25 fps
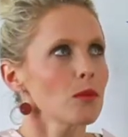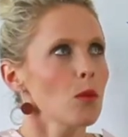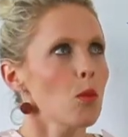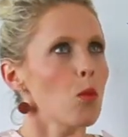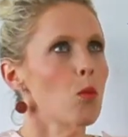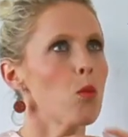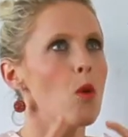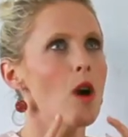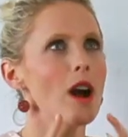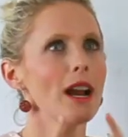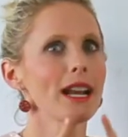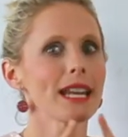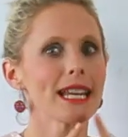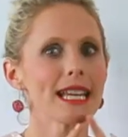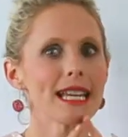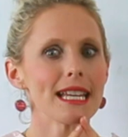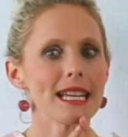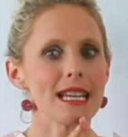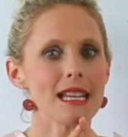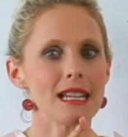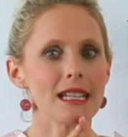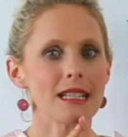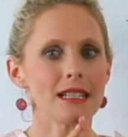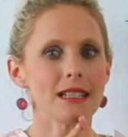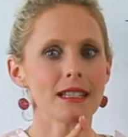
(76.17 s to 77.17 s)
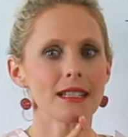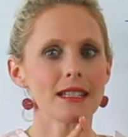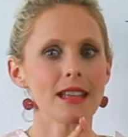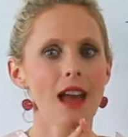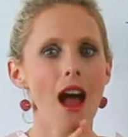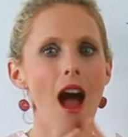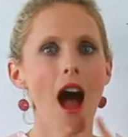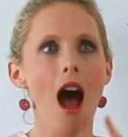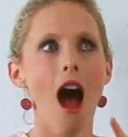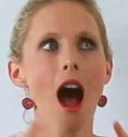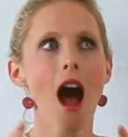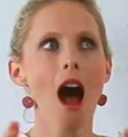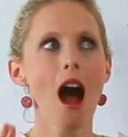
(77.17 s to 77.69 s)
What is
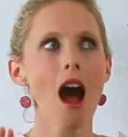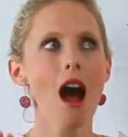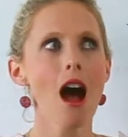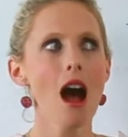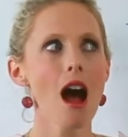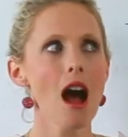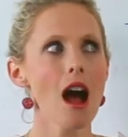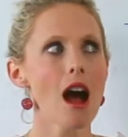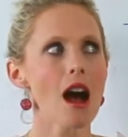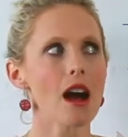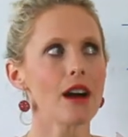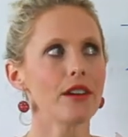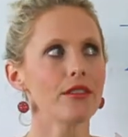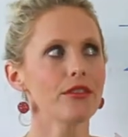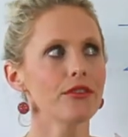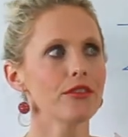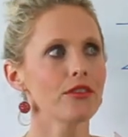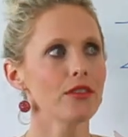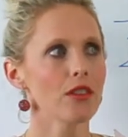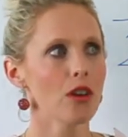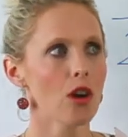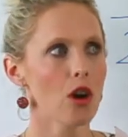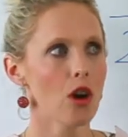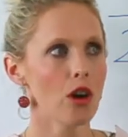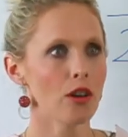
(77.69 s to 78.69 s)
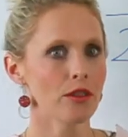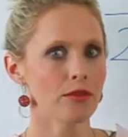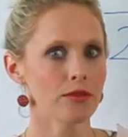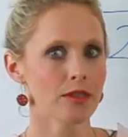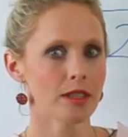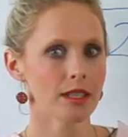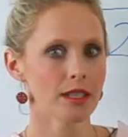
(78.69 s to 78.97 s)
half of